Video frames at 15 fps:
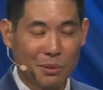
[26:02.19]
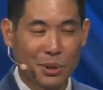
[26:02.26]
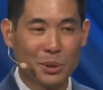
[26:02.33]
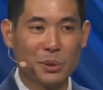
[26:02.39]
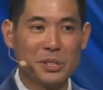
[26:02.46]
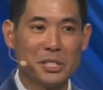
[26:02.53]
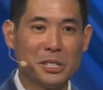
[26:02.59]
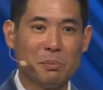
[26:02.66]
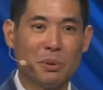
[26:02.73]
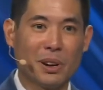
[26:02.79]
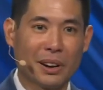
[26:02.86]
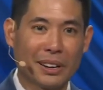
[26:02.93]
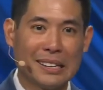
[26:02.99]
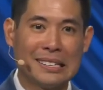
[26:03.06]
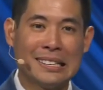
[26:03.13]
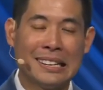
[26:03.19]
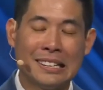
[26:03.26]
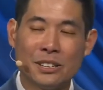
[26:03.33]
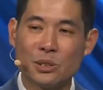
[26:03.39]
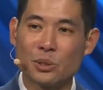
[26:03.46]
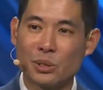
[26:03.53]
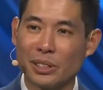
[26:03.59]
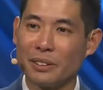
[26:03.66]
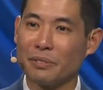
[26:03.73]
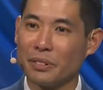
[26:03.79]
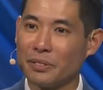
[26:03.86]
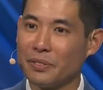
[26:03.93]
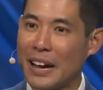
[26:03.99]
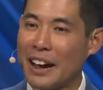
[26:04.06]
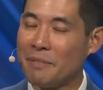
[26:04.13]
They were doing CPR continuously for
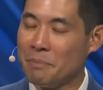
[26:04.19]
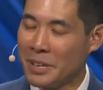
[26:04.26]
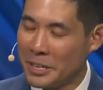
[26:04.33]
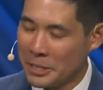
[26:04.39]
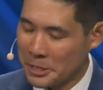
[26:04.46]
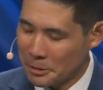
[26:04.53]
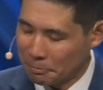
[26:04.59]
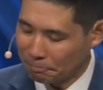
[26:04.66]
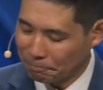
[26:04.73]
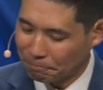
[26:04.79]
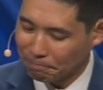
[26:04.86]
five minutes.